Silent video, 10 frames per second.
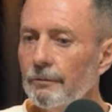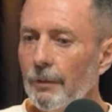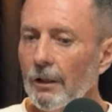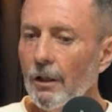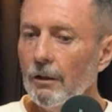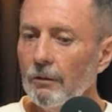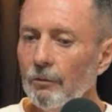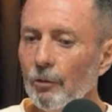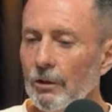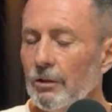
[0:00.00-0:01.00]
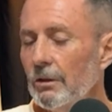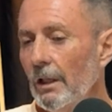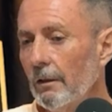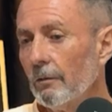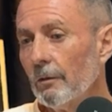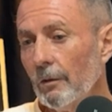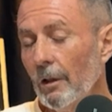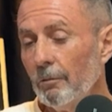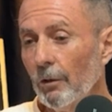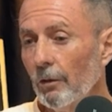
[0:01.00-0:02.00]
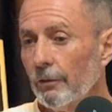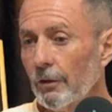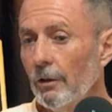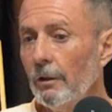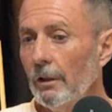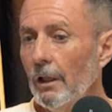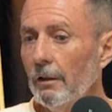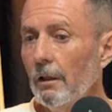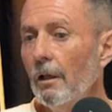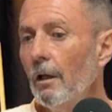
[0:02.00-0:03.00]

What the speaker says: Buddo, which Nick had brought through, and then